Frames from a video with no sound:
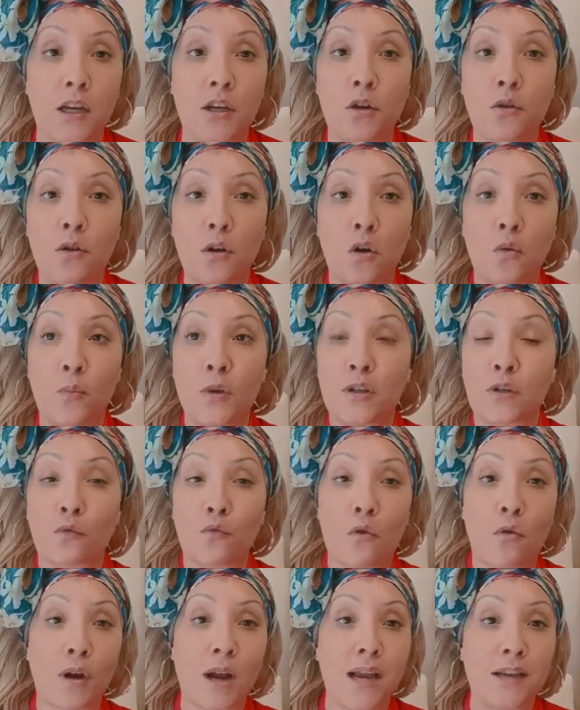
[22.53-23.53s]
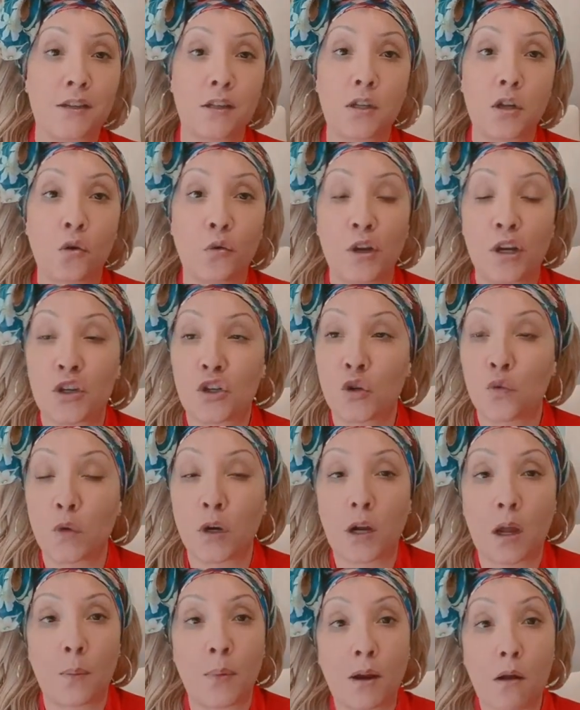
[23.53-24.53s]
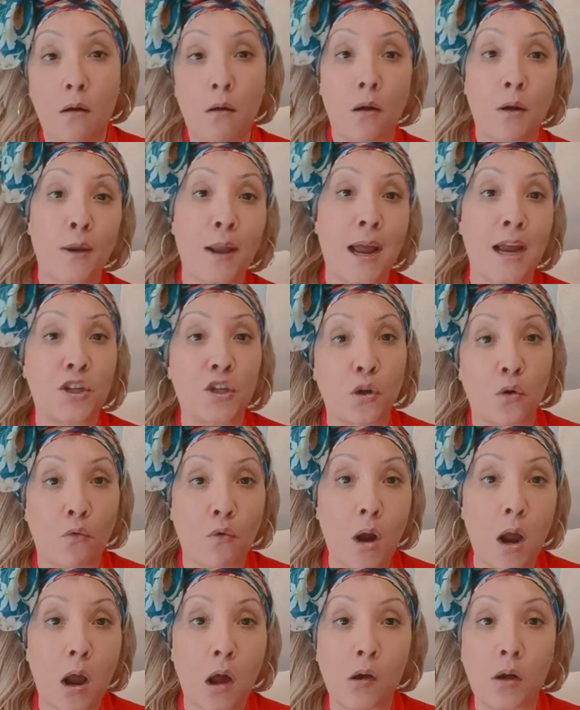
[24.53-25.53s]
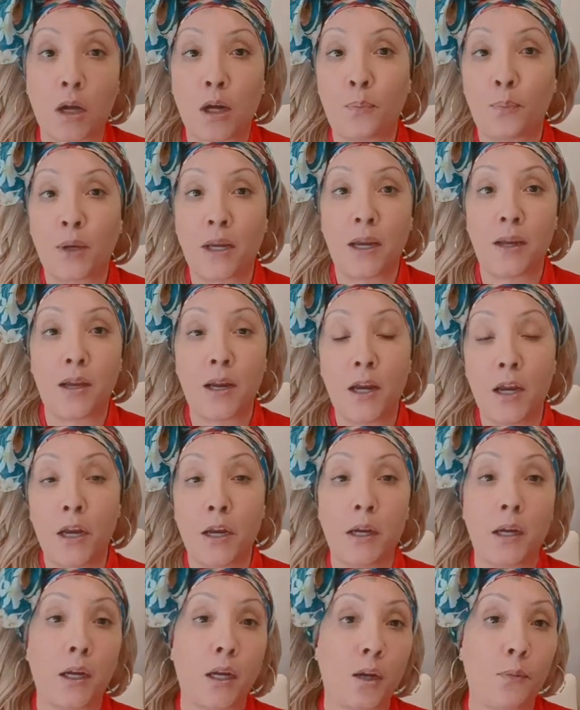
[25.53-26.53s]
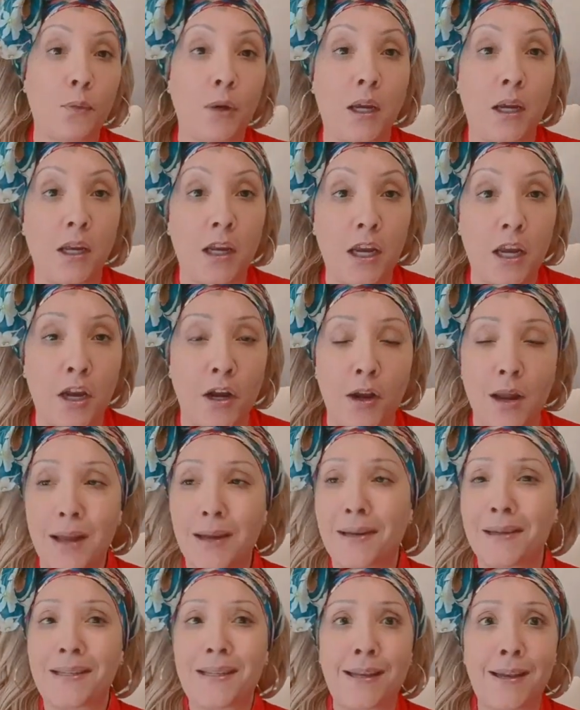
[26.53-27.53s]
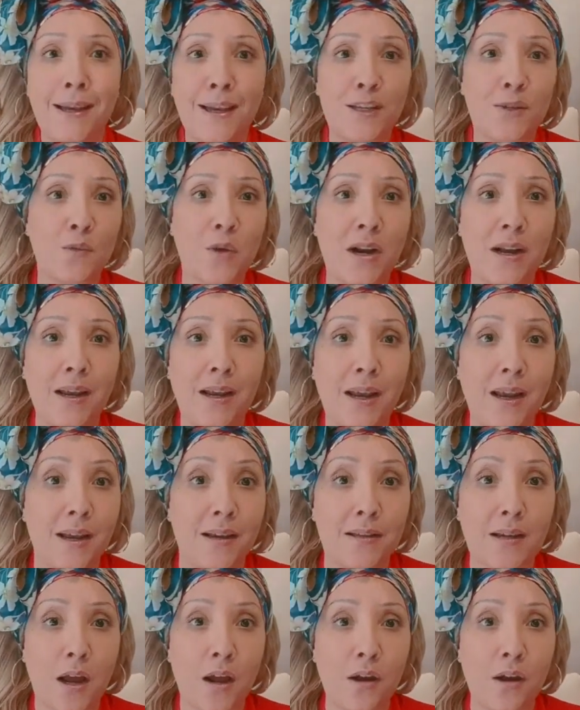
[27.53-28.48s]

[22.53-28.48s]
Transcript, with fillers: And you know, Miss Aurorah has no issue with coming all natural up in here, up in here, because it is what it is.